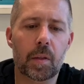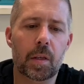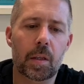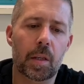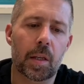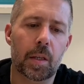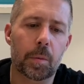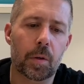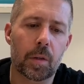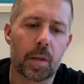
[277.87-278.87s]
In there we've
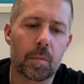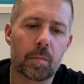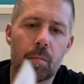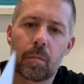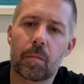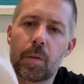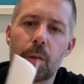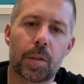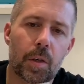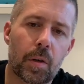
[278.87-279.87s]
got the
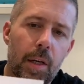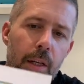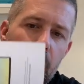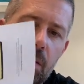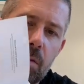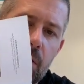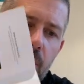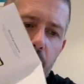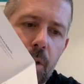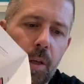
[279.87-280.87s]
user guide,
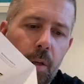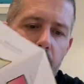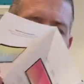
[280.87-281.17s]
all new,